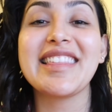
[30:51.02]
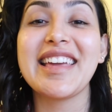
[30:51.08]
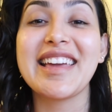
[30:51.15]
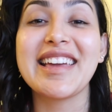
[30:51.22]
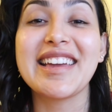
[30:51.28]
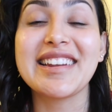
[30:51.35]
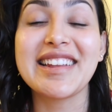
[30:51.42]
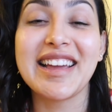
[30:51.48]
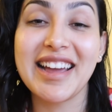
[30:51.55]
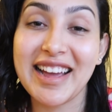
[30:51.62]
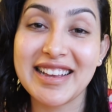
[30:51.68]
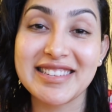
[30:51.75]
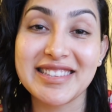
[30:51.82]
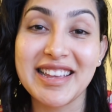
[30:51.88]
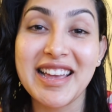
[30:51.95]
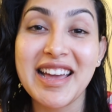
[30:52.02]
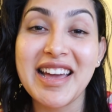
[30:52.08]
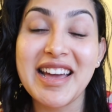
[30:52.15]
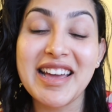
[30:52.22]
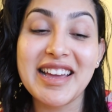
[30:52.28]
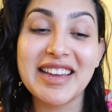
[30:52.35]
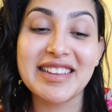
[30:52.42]
and it has
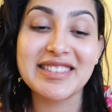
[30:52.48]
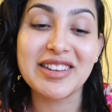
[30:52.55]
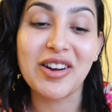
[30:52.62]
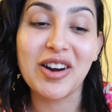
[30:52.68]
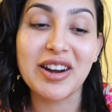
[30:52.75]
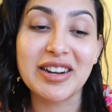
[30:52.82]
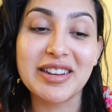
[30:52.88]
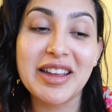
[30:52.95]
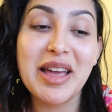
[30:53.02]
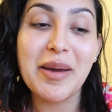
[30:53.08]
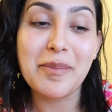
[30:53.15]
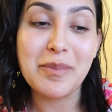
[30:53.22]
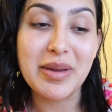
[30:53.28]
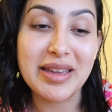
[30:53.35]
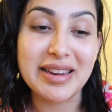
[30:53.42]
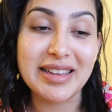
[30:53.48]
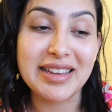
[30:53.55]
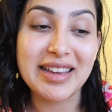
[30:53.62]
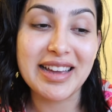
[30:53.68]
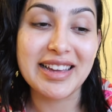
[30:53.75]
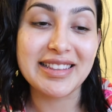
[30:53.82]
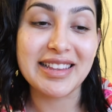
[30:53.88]
its heart
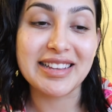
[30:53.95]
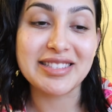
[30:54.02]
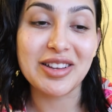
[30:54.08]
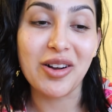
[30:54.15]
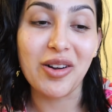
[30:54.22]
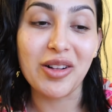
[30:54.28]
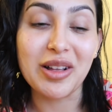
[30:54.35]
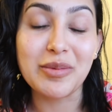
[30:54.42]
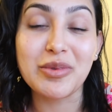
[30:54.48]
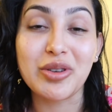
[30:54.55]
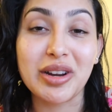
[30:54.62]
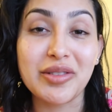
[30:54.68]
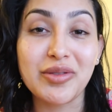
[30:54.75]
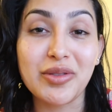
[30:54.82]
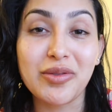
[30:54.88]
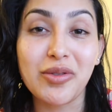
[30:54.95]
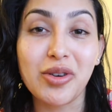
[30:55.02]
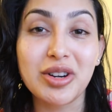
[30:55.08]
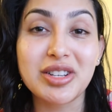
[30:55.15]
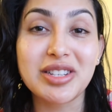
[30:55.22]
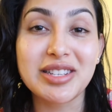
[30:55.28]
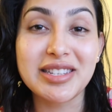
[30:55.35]
beating and that's all I'm grateful
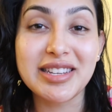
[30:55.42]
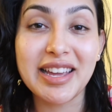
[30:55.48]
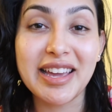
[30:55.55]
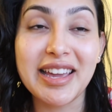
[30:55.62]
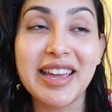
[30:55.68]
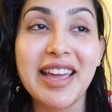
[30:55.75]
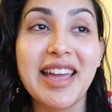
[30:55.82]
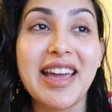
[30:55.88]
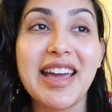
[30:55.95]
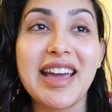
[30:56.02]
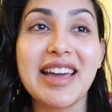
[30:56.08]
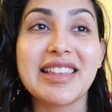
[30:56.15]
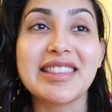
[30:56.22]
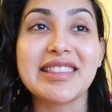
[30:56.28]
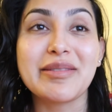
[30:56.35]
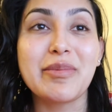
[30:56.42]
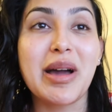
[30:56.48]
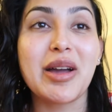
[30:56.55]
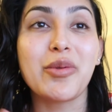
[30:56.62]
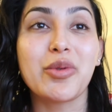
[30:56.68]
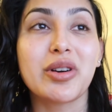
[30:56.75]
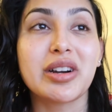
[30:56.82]
for today and
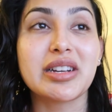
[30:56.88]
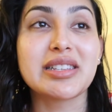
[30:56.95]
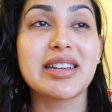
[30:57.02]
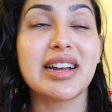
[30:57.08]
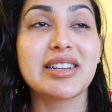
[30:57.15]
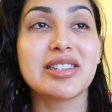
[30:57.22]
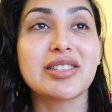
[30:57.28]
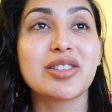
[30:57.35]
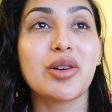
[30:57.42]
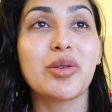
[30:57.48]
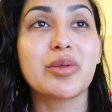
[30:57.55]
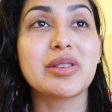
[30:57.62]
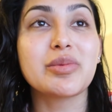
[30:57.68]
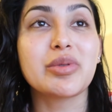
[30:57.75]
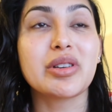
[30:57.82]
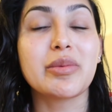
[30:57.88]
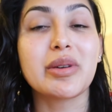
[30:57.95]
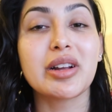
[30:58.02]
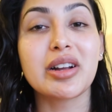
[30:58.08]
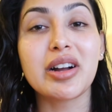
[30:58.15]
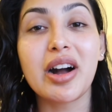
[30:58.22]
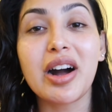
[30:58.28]
my worries I just always put them
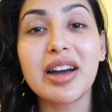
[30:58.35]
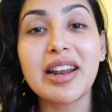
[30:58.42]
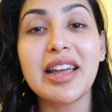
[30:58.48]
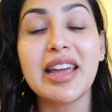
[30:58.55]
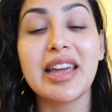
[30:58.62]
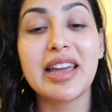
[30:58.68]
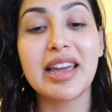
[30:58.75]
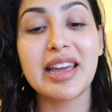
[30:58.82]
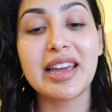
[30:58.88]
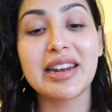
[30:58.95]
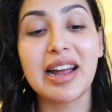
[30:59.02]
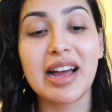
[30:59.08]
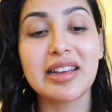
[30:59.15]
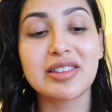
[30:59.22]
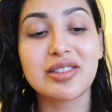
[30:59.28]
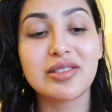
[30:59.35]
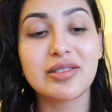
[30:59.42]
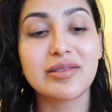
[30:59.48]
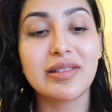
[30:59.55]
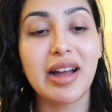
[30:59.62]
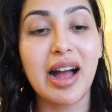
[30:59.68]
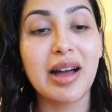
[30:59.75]
on God and I
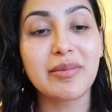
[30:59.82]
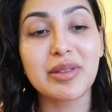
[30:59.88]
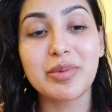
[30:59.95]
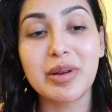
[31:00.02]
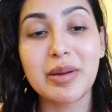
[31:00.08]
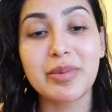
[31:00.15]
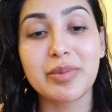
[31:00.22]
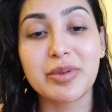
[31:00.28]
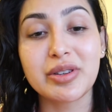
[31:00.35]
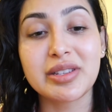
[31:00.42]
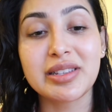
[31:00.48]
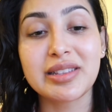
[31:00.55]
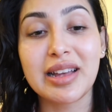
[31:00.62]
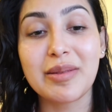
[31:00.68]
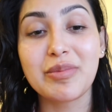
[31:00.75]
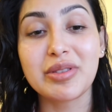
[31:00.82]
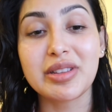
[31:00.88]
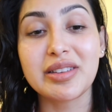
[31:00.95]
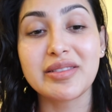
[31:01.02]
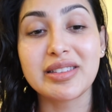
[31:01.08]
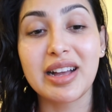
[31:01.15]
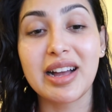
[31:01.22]
I'm the type of person that
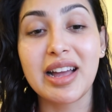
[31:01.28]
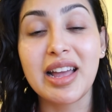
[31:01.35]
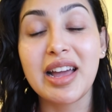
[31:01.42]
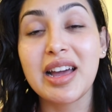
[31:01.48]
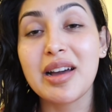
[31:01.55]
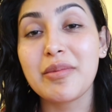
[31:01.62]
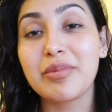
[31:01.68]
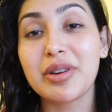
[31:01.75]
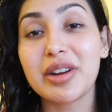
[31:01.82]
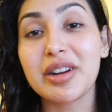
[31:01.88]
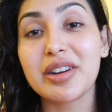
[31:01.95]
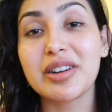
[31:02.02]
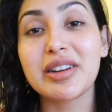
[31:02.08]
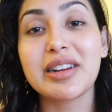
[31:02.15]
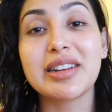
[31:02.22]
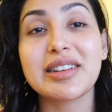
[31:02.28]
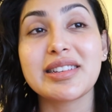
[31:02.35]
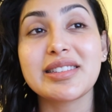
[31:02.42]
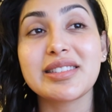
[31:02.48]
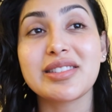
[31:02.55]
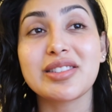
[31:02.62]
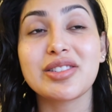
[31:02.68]
believes that prayer
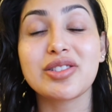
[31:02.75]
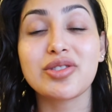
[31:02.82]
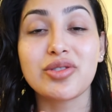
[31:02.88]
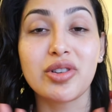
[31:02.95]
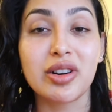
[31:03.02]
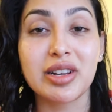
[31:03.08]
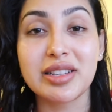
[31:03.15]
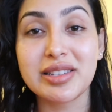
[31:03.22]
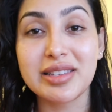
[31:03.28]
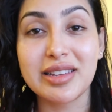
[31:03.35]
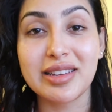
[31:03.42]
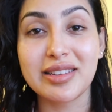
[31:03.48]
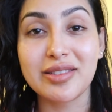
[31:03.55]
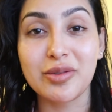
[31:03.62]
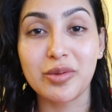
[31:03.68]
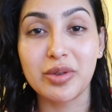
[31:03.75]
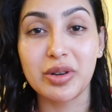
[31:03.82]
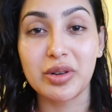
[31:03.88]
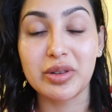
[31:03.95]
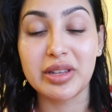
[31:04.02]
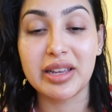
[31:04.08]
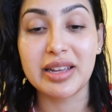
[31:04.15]
is the strongest thing in the
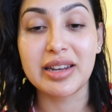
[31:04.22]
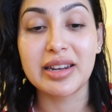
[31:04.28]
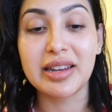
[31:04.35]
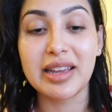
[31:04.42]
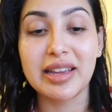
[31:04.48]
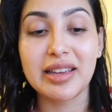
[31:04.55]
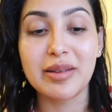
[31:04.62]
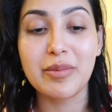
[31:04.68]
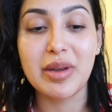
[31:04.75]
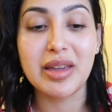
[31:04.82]
world and it can